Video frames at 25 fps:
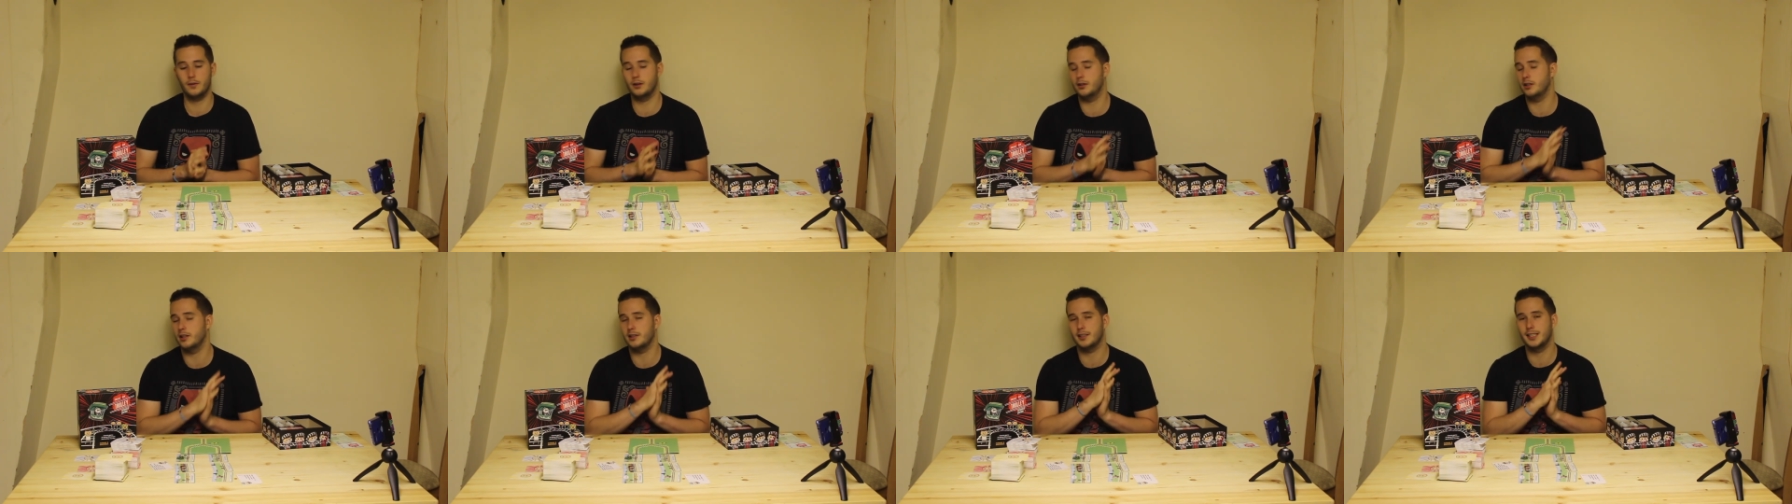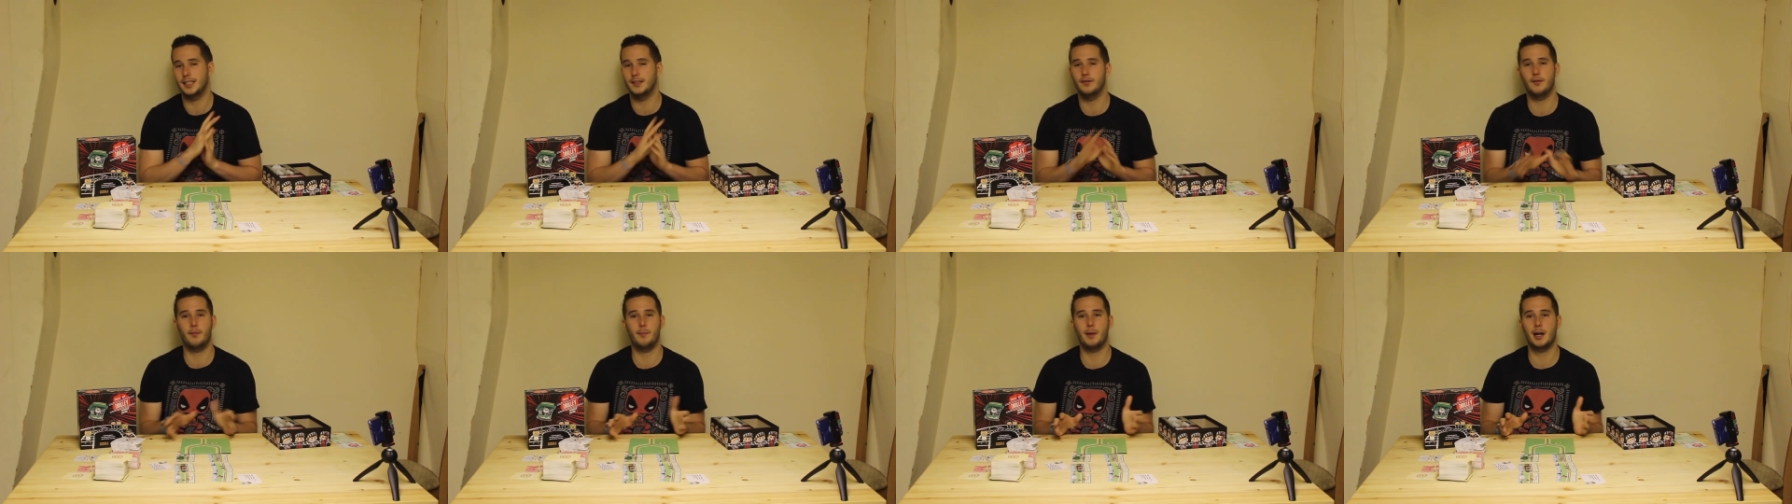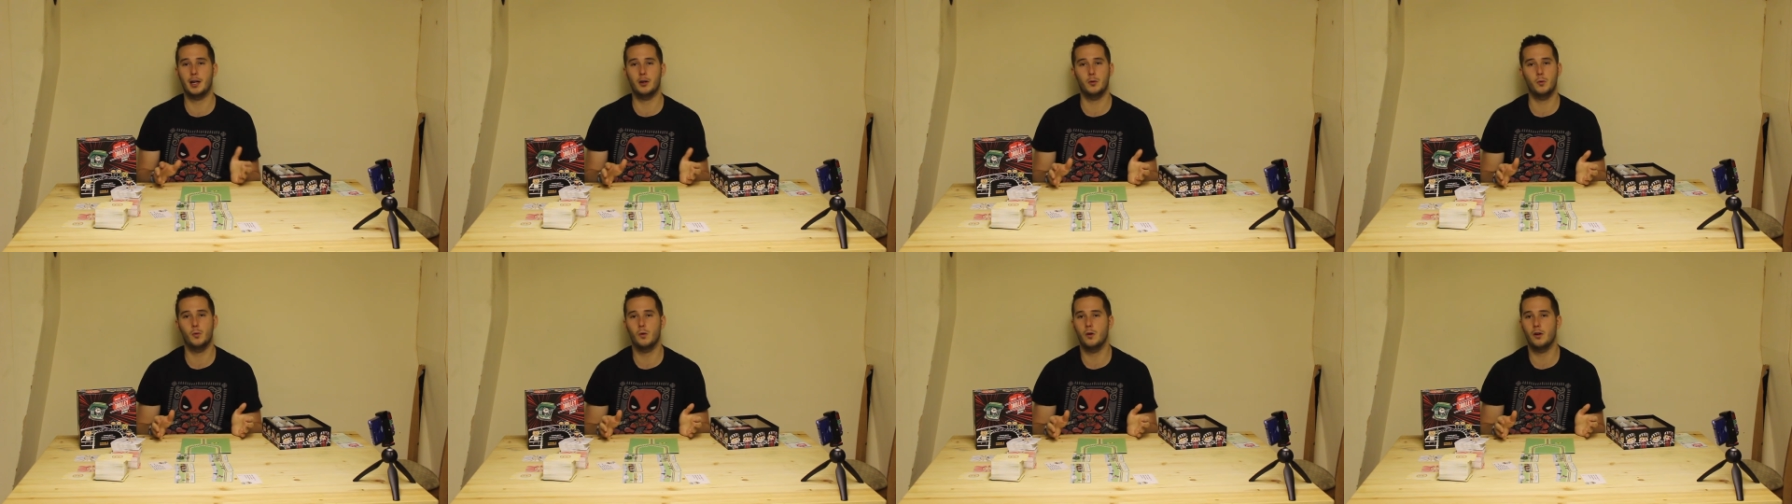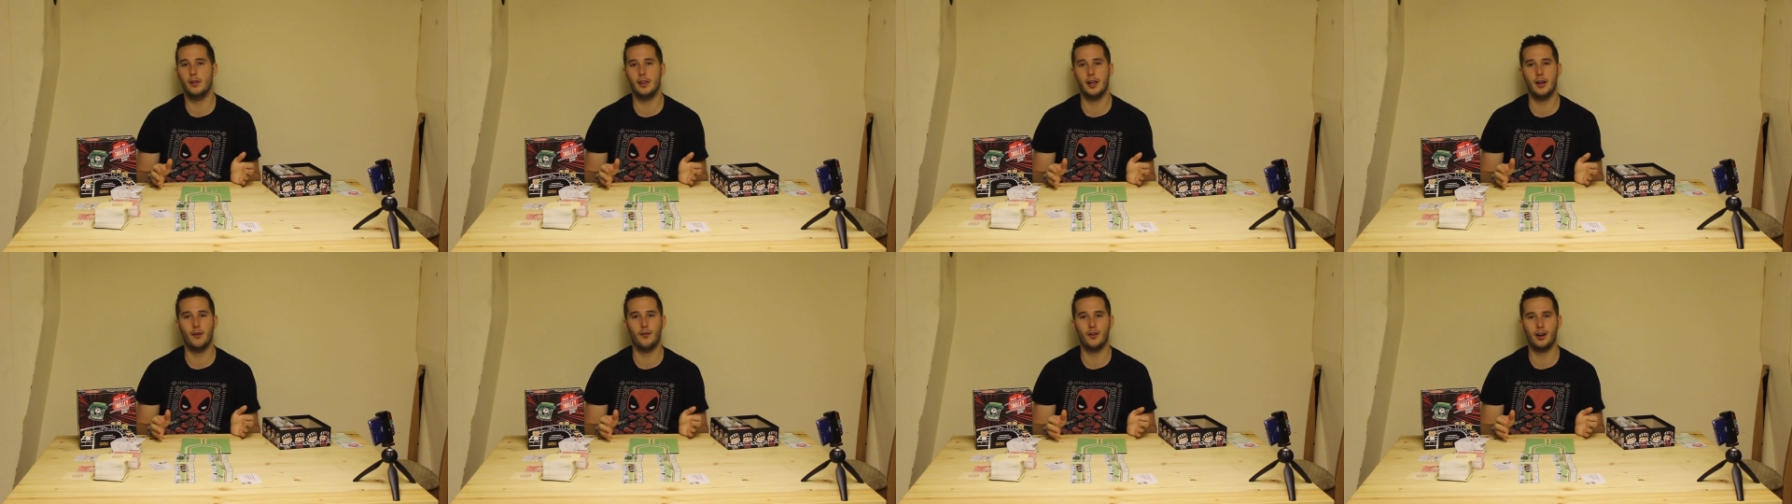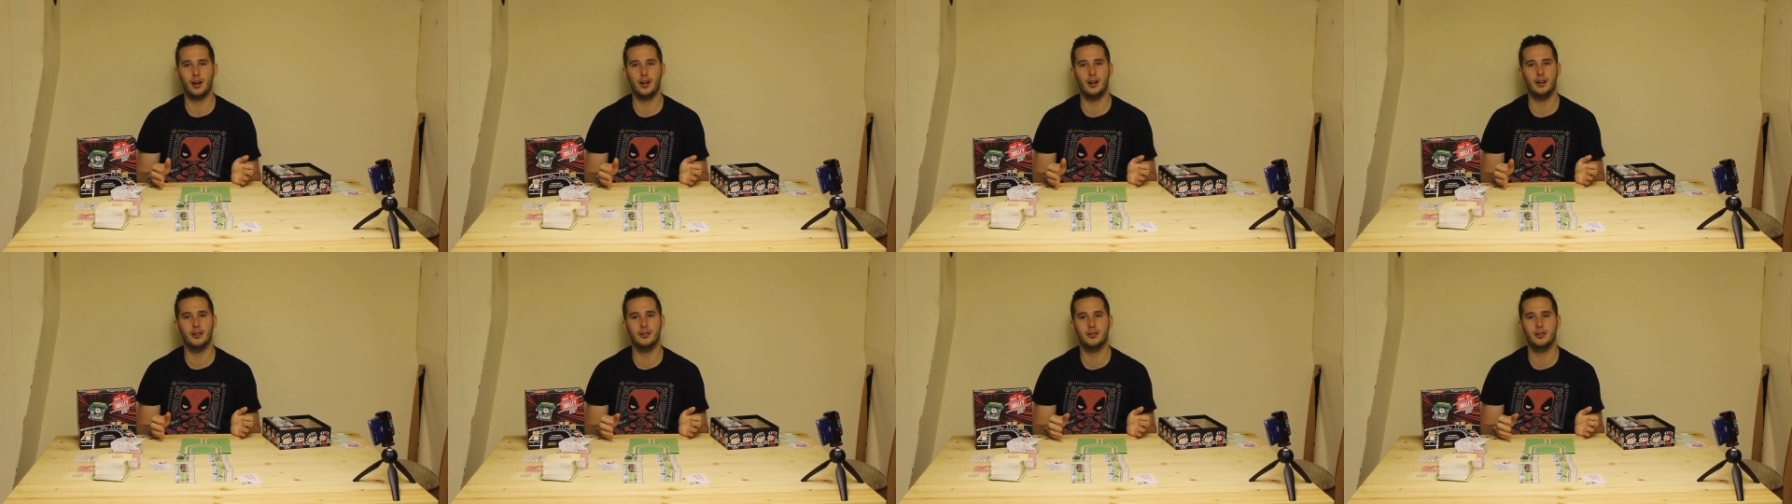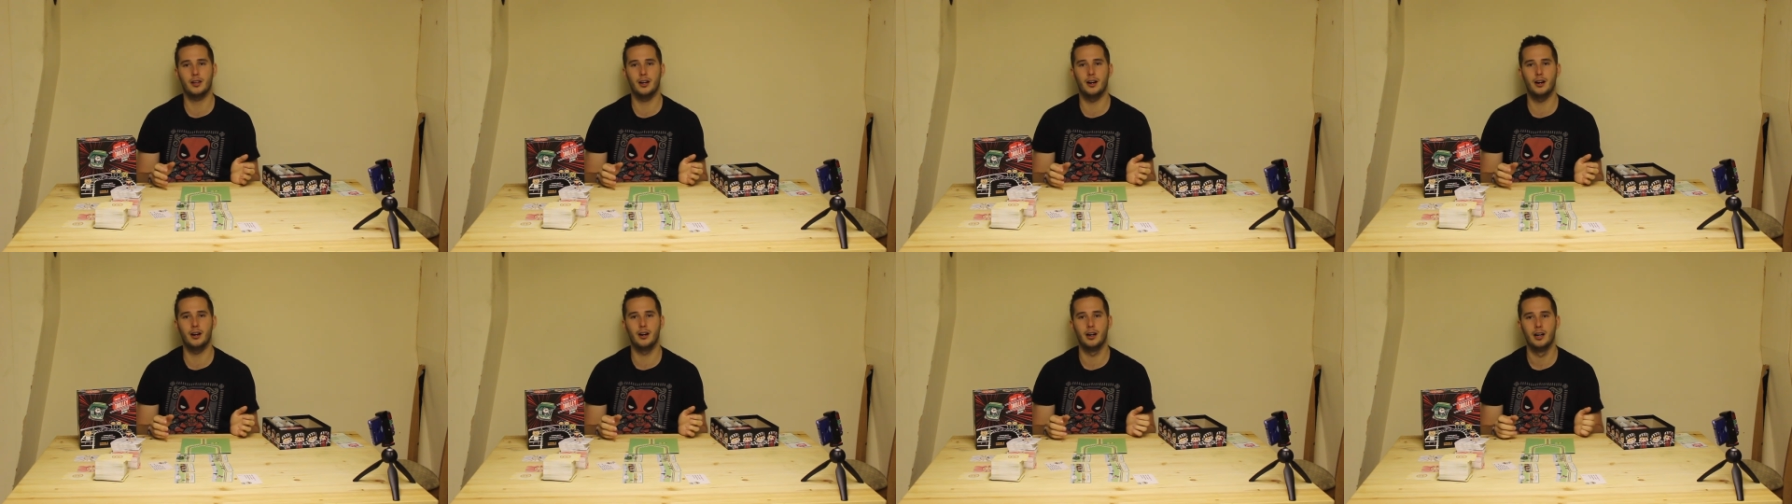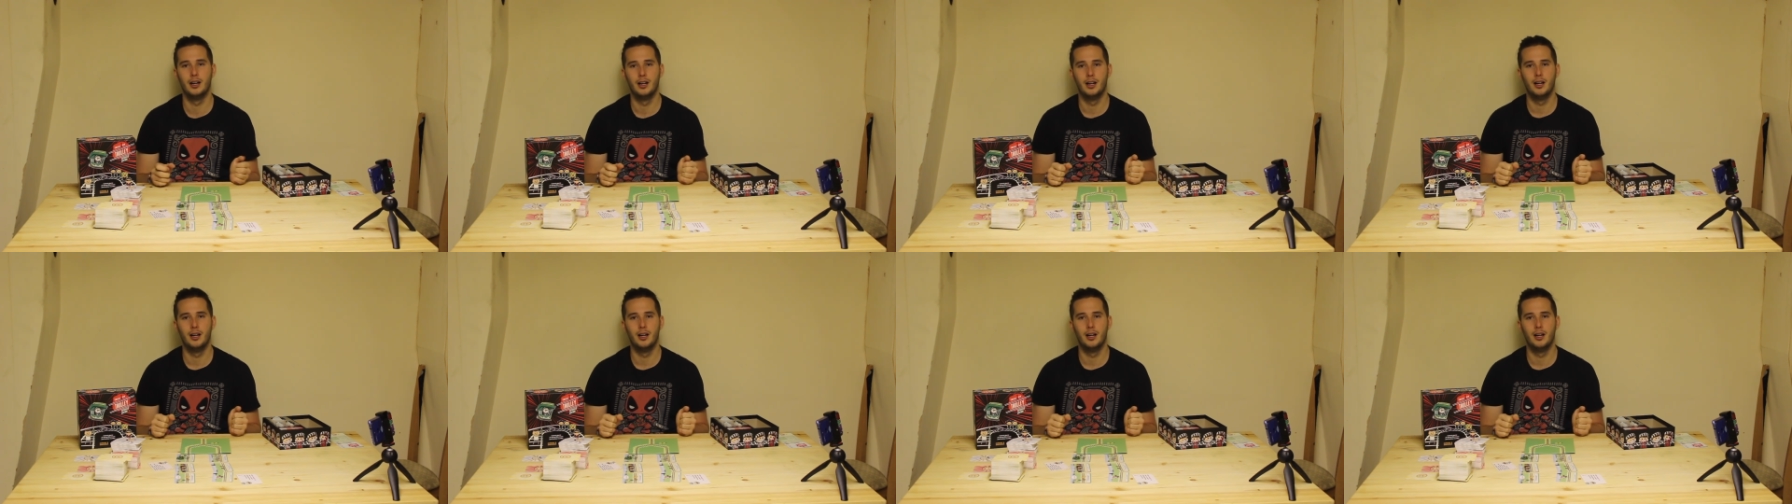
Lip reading: It doesn't even matter what the other cards are.